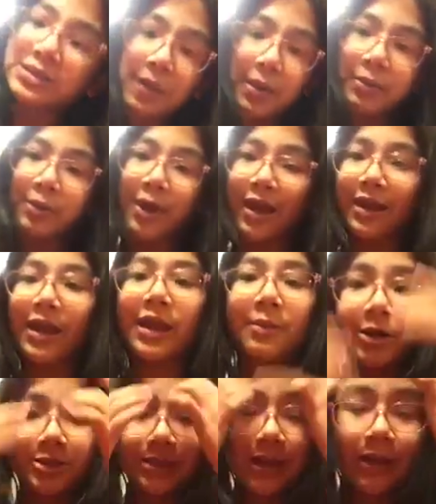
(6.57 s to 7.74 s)
it's Pamela and
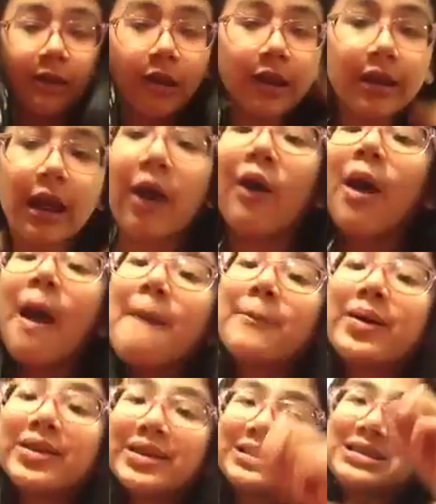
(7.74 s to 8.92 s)
Annabelle's not here right now,
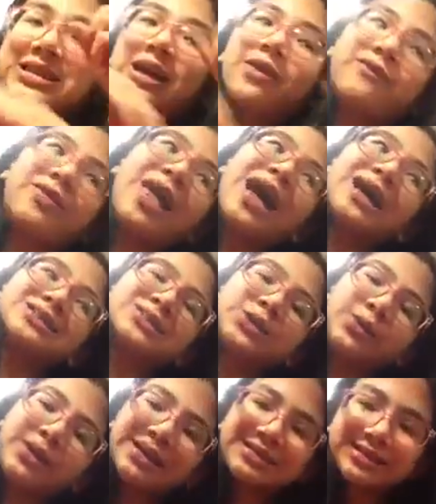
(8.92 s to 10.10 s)
but this is the Flash
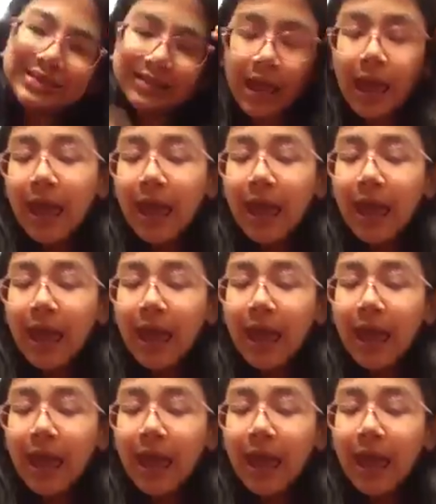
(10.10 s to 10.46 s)
Twins,